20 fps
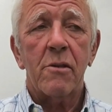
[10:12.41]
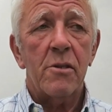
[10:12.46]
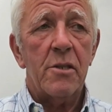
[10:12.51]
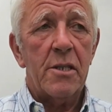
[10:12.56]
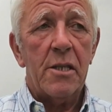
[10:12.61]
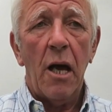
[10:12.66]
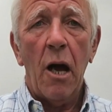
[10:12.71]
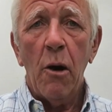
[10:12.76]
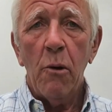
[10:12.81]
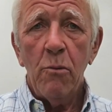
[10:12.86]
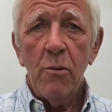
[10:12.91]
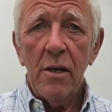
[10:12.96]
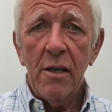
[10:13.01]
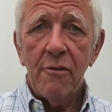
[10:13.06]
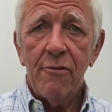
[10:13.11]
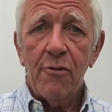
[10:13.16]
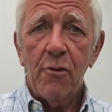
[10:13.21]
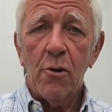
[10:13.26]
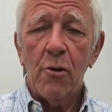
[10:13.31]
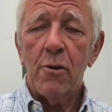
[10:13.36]
because only
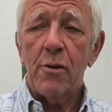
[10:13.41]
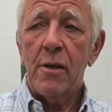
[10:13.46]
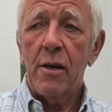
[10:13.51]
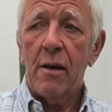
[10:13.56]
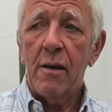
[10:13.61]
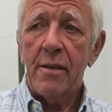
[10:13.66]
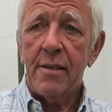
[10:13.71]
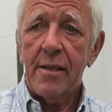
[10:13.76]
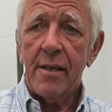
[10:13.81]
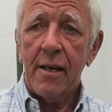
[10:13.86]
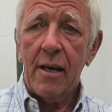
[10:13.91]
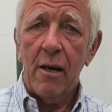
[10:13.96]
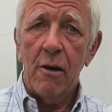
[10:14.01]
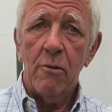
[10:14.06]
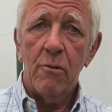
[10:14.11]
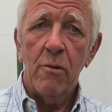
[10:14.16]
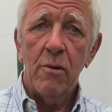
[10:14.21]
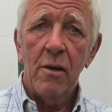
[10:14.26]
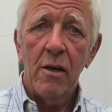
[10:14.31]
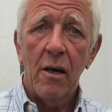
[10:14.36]
a fortnight
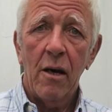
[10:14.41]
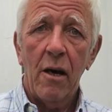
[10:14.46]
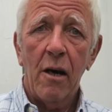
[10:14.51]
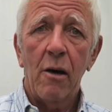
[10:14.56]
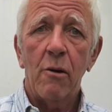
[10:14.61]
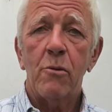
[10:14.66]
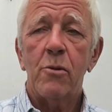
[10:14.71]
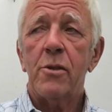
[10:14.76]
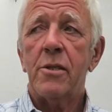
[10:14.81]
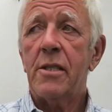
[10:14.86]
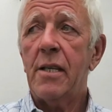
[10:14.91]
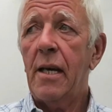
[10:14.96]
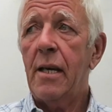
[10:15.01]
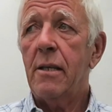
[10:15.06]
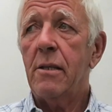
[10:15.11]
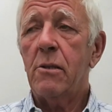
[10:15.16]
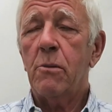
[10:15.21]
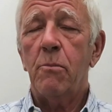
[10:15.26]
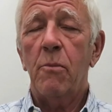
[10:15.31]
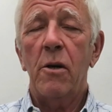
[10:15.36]
ago I was
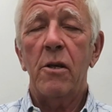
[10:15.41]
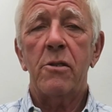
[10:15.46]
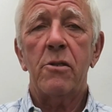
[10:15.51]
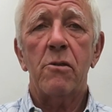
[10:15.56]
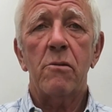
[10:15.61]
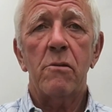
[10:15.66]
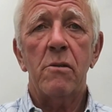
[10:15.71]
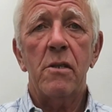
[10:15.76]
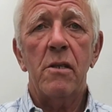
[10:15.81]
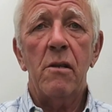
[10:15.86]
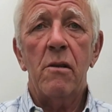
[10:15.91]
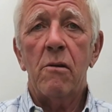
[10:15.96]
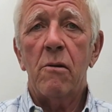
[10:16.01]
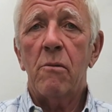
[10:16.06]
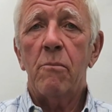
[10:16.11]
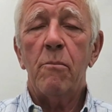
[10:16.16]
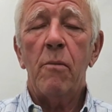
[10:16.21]
saying to my son-in-law,